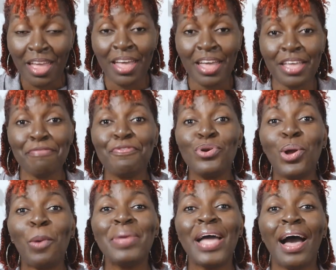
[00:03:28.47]
he full
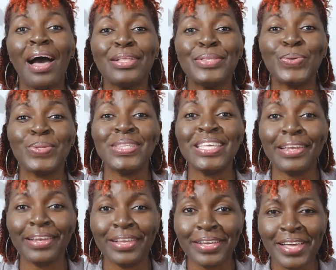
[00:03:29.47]
up my heart so
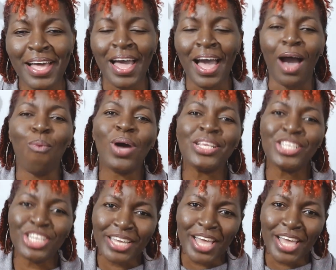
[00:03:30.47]
till. I watch